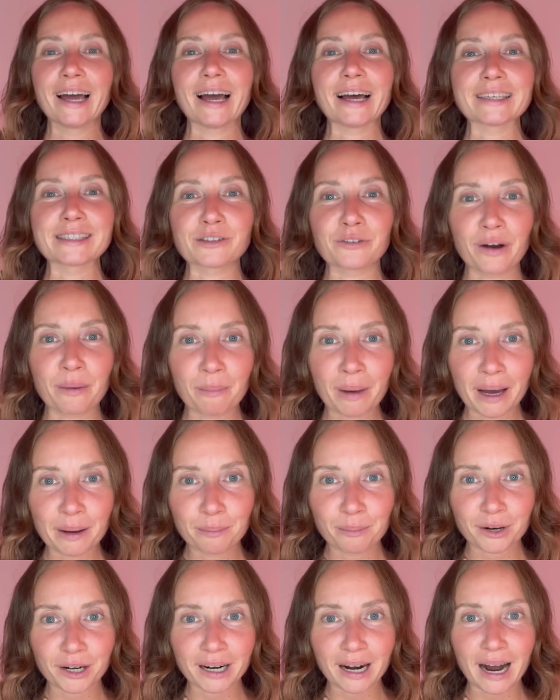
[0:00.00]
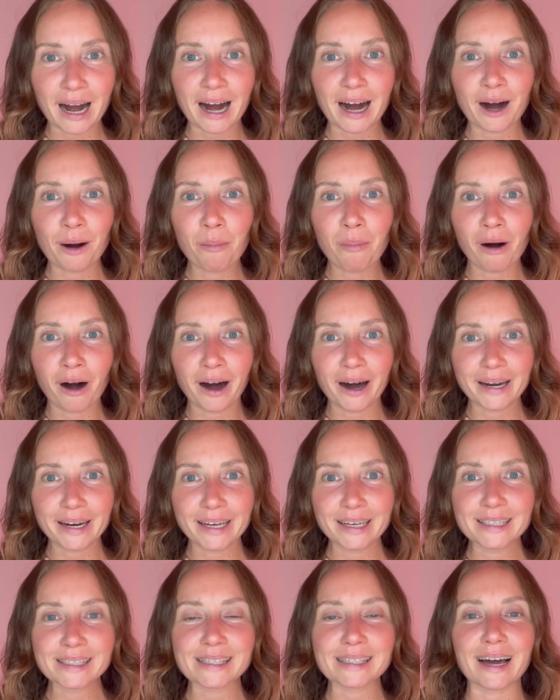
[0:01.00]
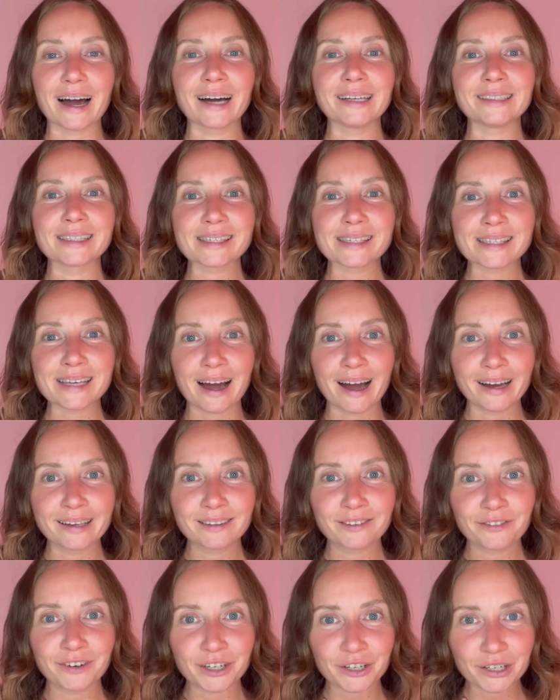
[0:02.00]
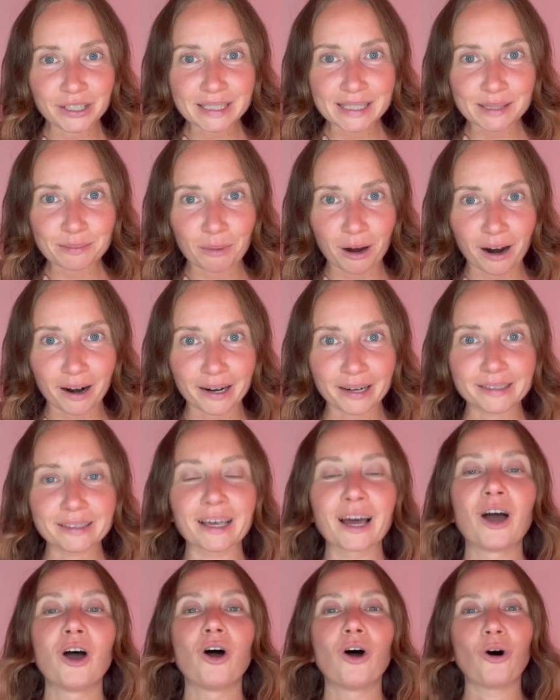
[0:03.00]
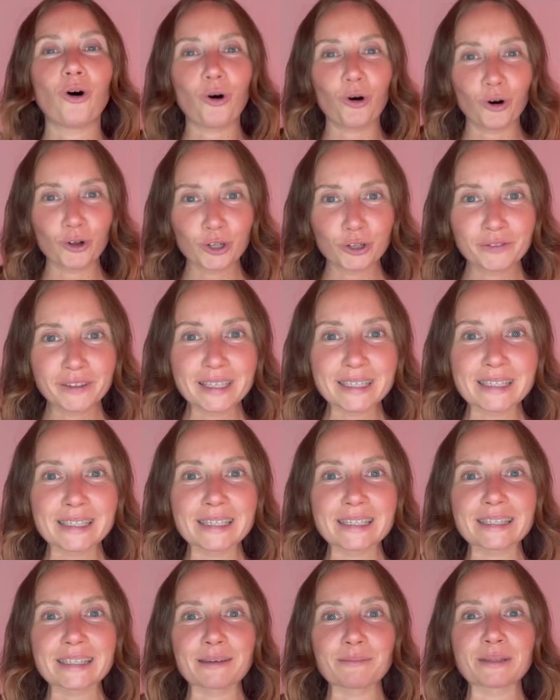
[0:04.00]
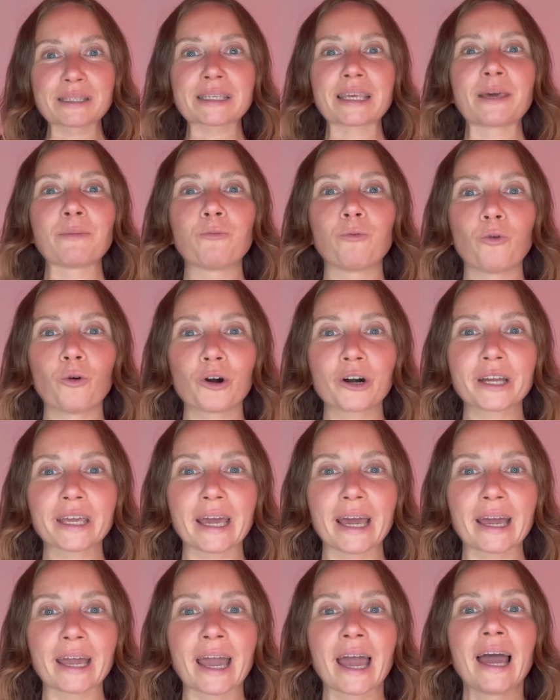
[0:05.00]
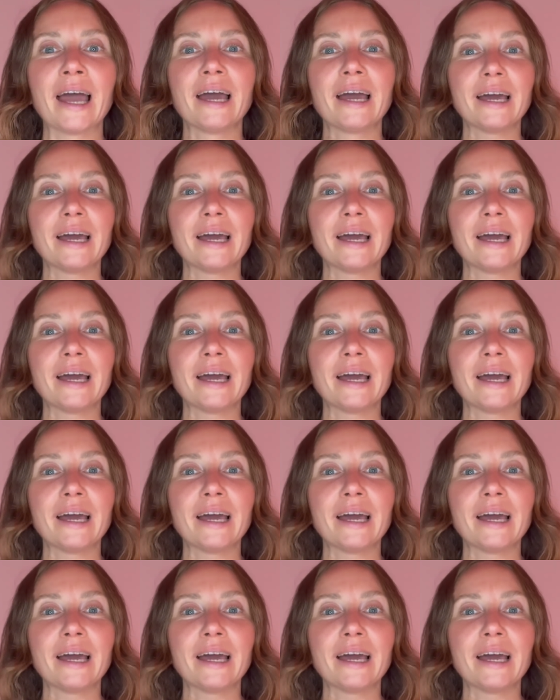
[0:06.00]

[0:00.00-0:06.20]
As remember, our bodies are designed very smart. All of the systems keep working.